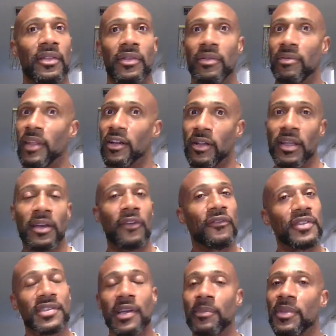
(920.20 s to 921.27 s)
they're looking for
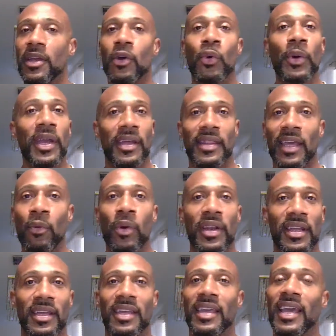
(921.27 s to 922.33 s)
something quick. They want
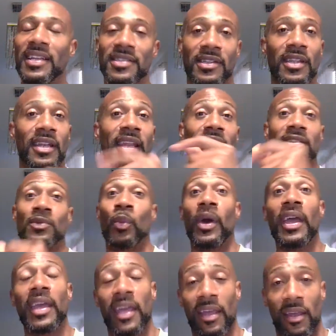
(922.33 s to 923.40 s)
to catch the next
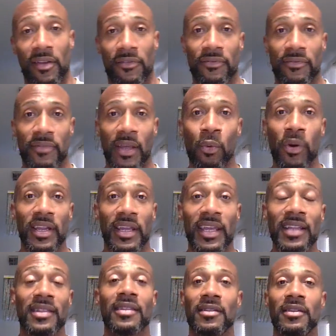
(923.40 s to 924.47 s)
wave. They want to
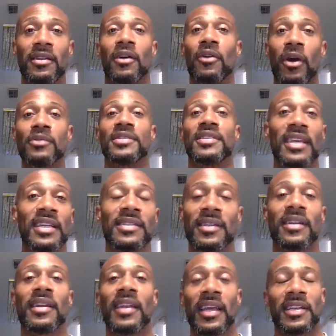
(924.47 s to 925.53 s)
get to
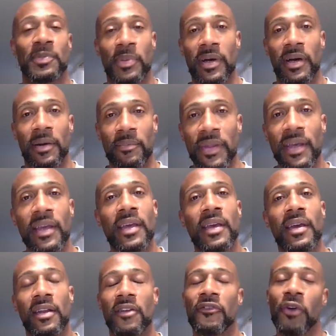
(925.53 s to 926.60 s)
the next pump.
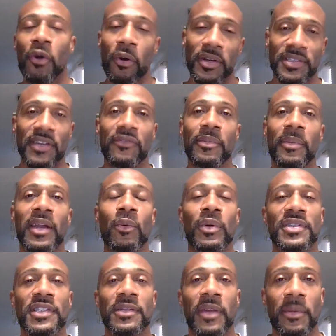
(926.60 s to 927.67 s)
And of course, everybody
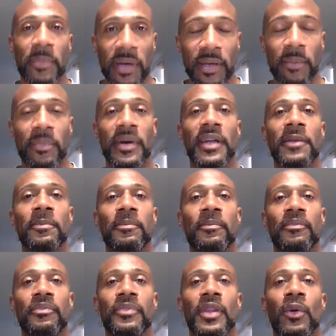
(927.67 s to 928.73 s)
wants to make money, but
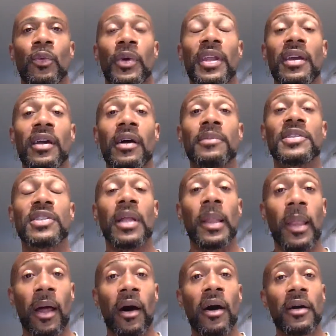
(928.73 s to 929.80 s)
when it comes to
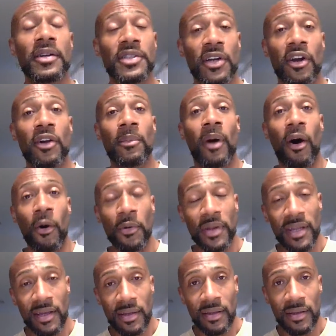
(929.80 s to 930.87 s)
long-term
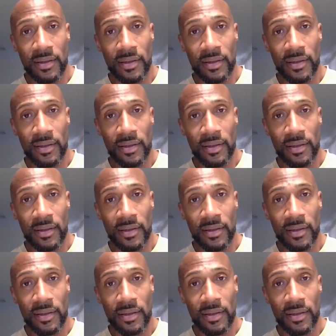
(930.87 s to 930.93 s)
holding,